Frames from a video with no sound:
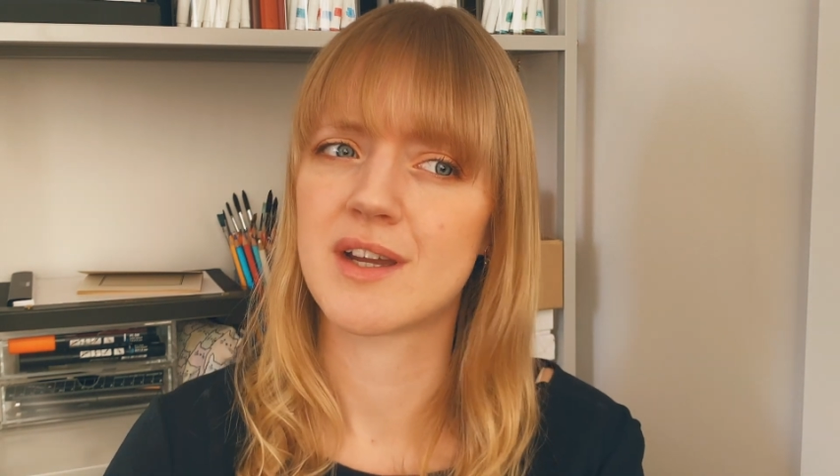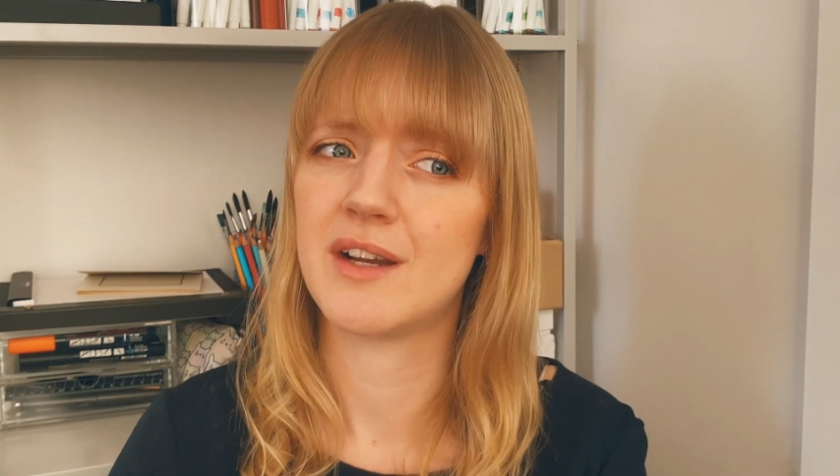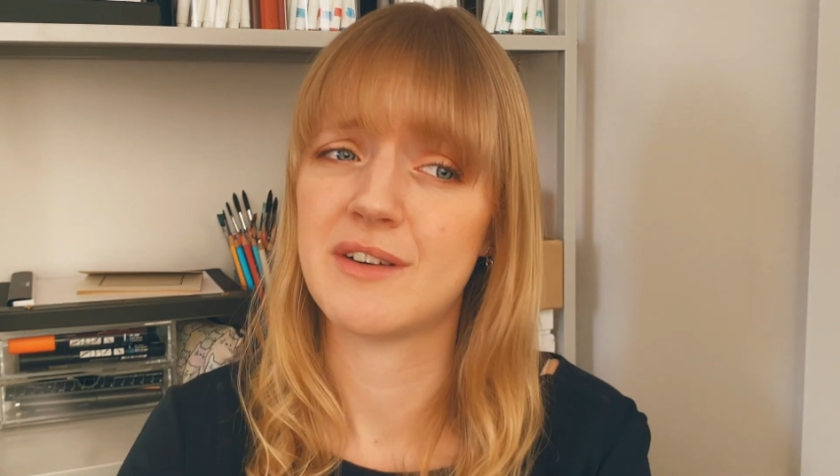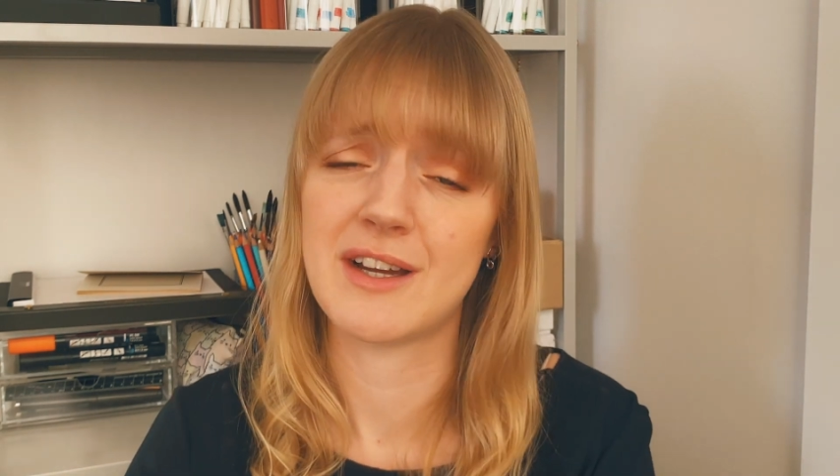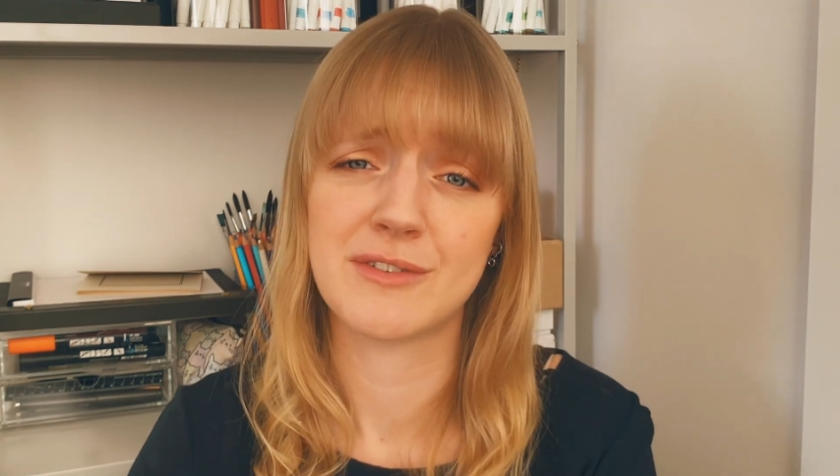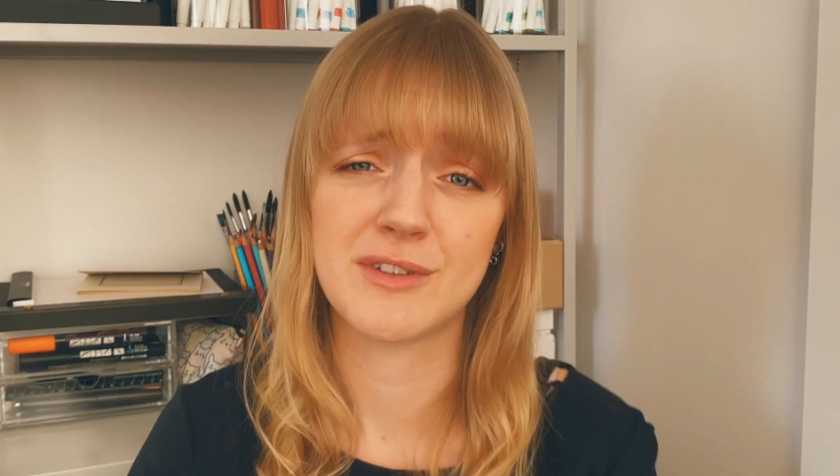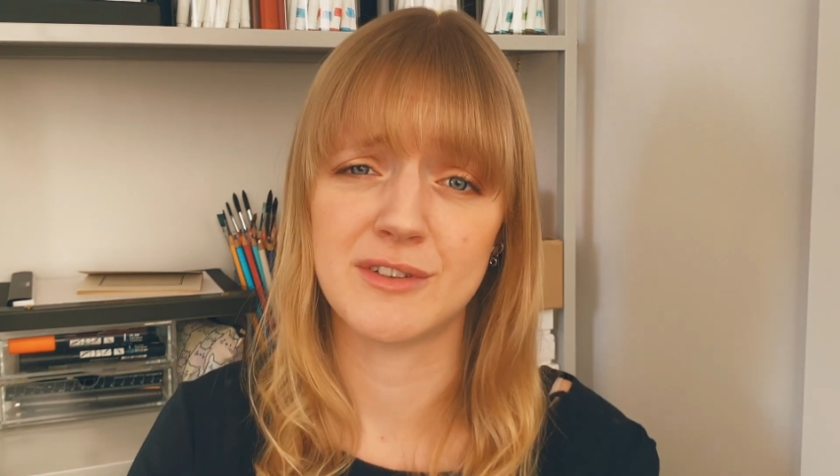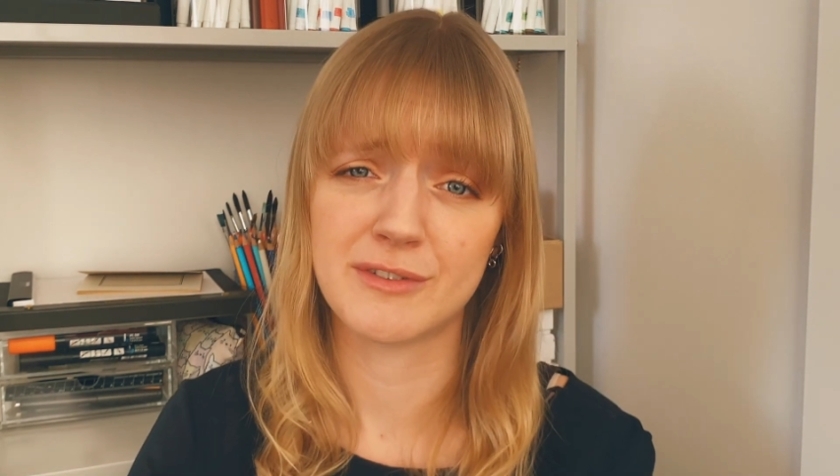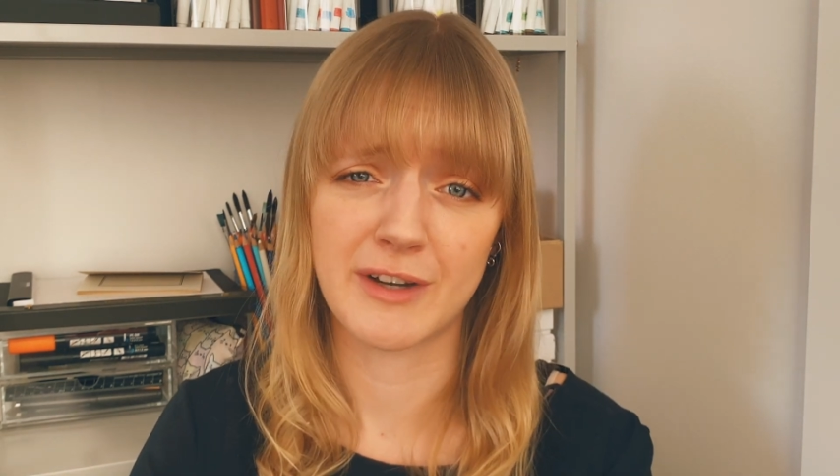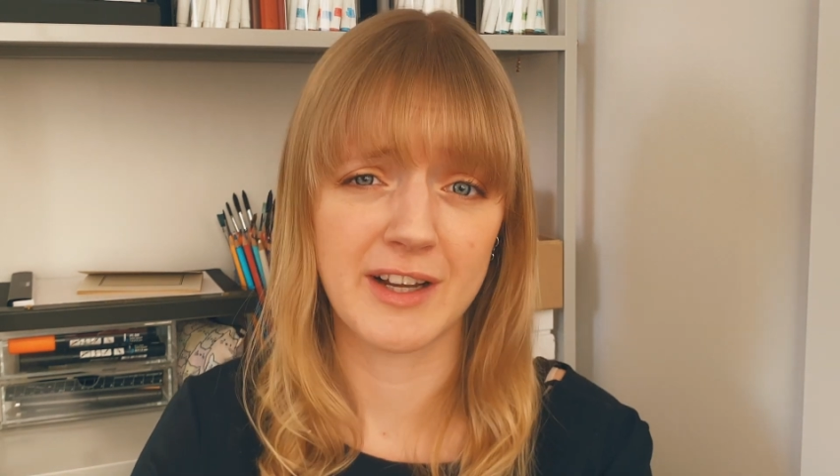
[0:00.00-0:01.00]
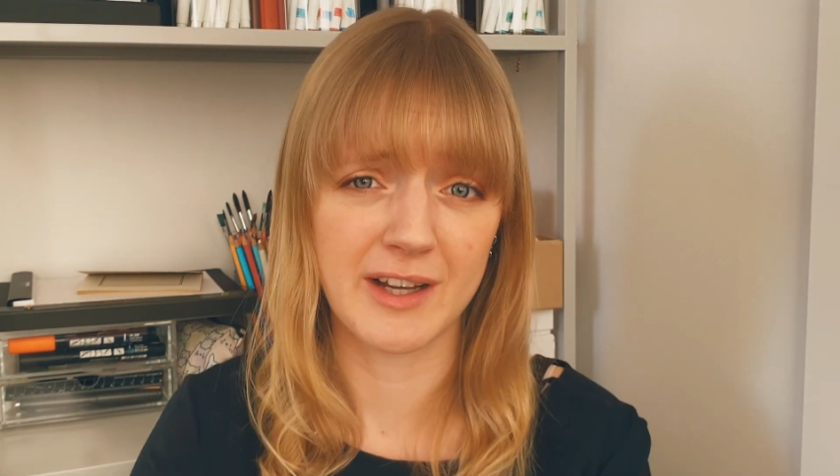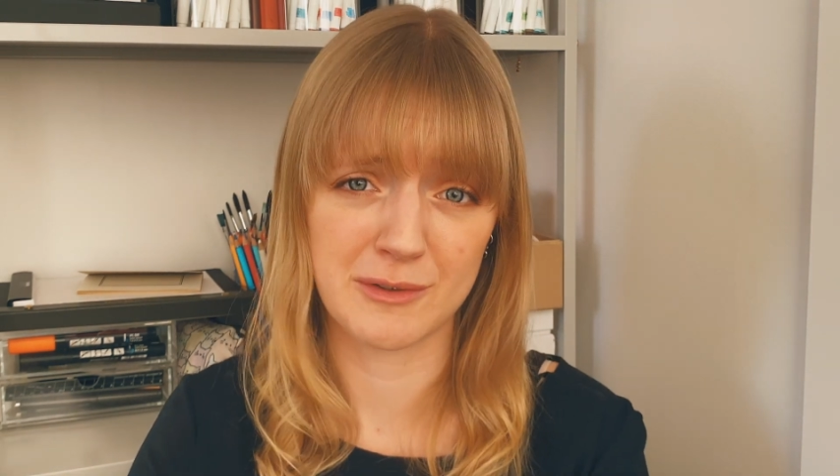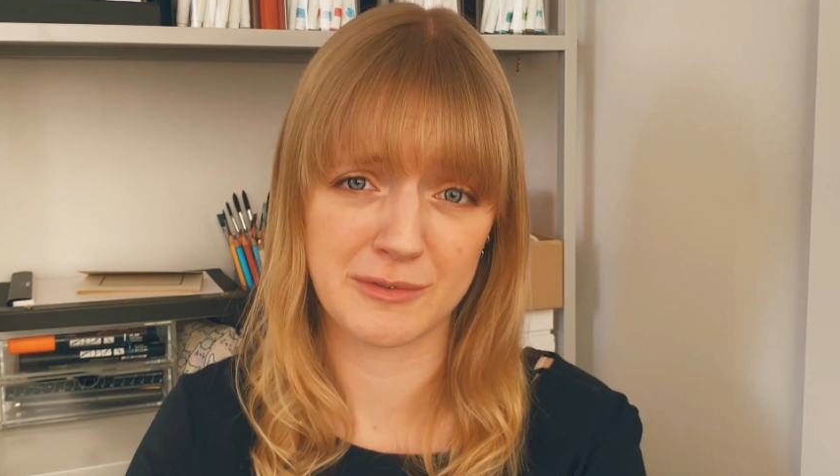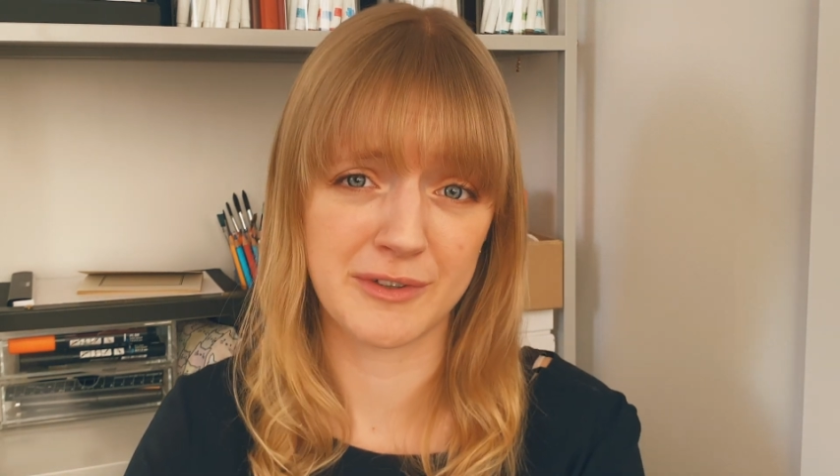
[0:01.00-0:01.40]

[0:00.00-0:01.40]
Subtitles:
kind of have to find out